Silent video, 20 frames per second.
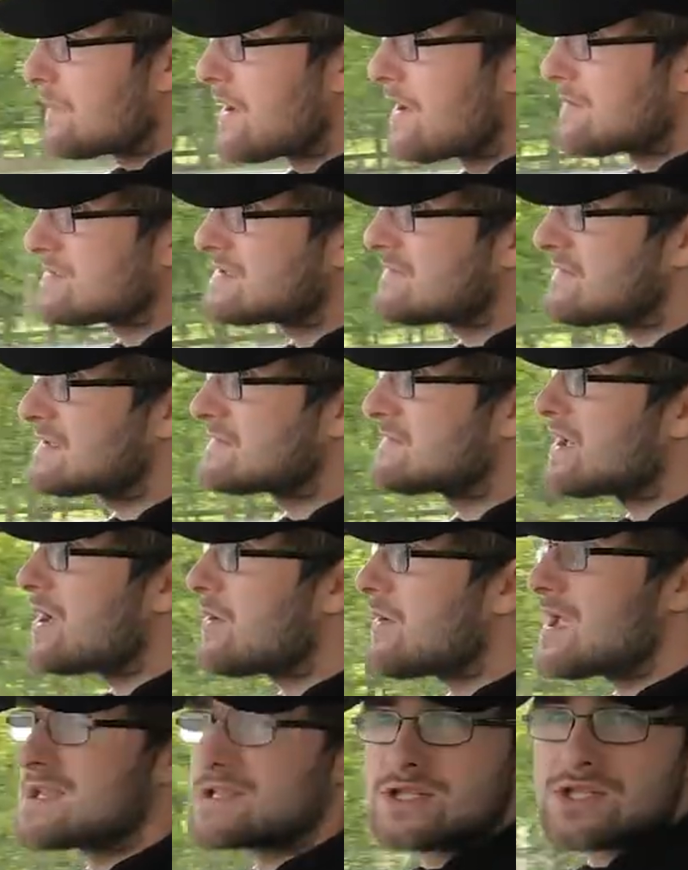the purpose of this
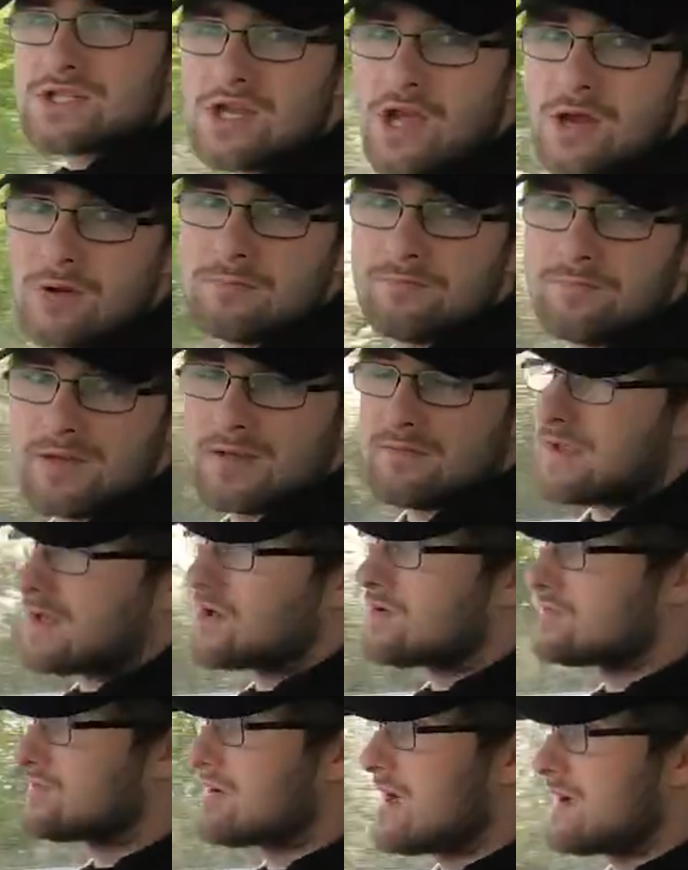video is to show that the
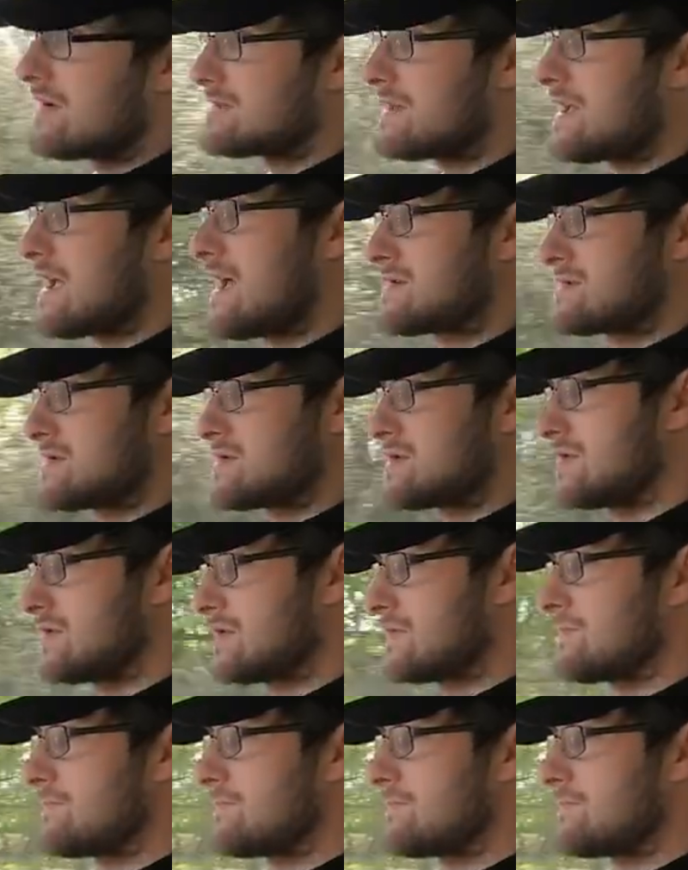vehicle drives as it should,